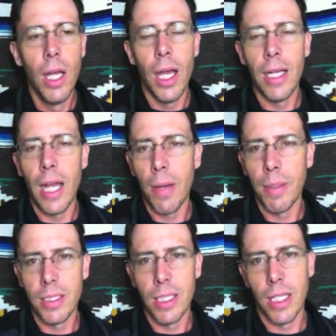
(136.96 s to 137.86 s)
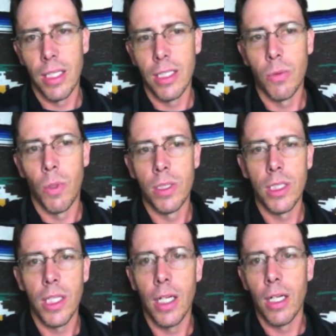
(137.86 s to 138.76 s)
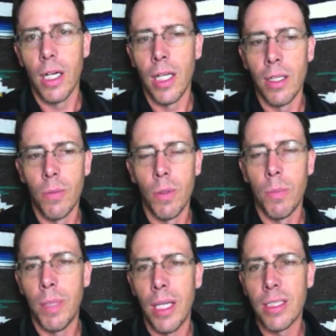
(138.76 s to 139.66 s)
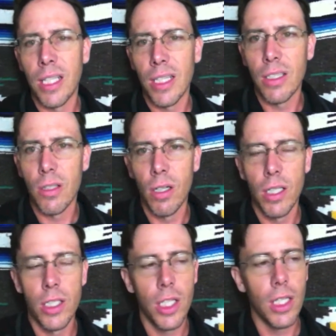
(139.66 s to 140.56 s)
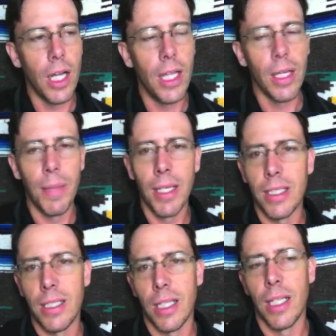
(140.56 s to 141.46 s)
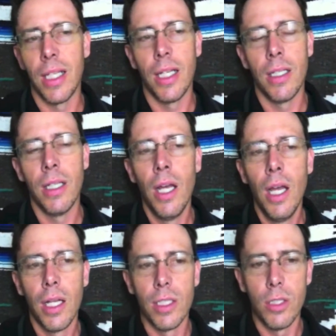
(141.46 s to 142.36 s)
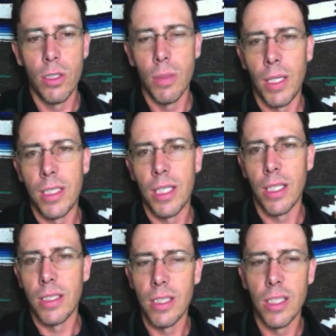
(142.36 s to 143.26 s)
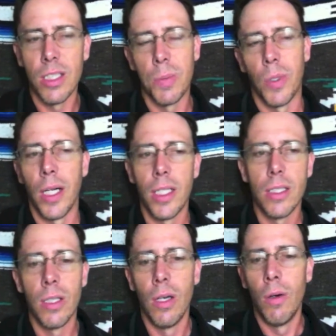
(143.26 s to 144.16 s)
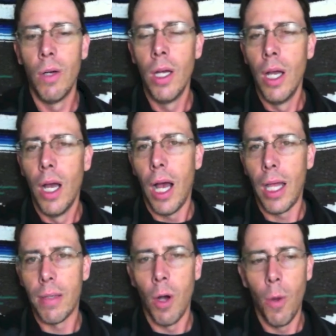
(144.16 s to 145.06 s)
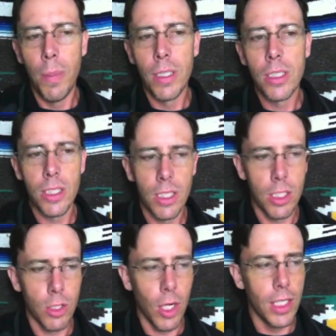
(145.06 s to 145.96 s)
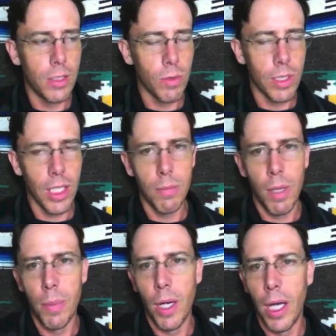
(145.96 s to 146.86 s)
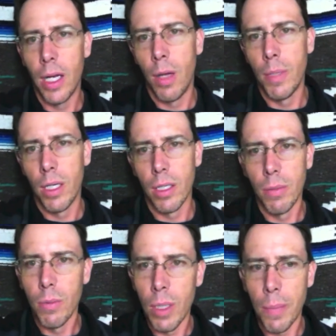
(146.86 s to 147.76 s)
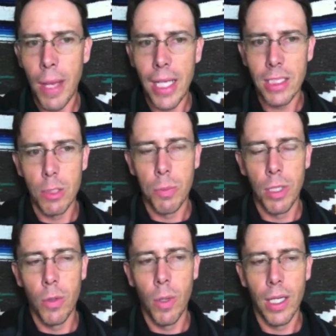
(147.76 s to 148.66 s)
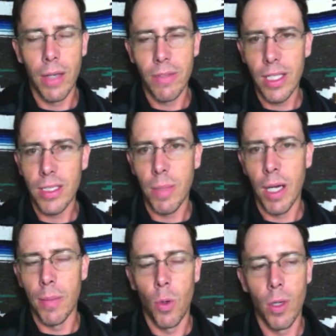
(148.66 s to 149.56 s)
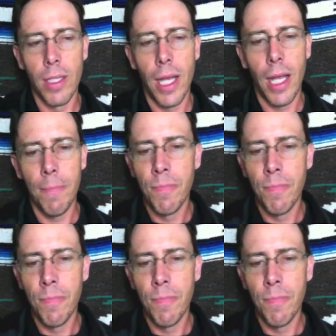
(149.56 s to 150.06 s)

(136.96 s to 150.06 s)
And now I'm getting sick at least once a year. And with getting sick this early this year, I think I might get sick again because usually my sickness is in the spring. So I'm hoping it's just the stress and it's kicking my butt and I'll be able to get past this pretty quick. I've taken some airborne in that